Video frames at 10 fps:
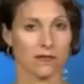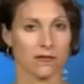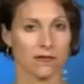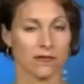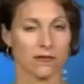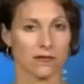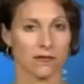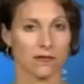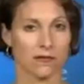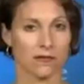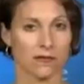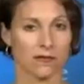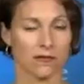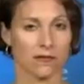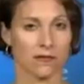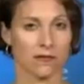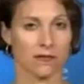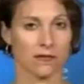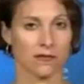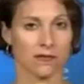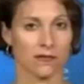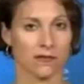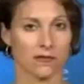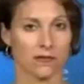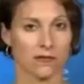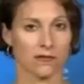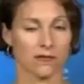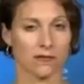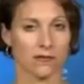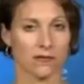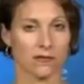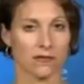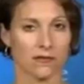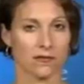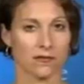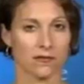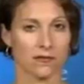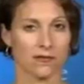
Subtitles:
This person isn't speaking.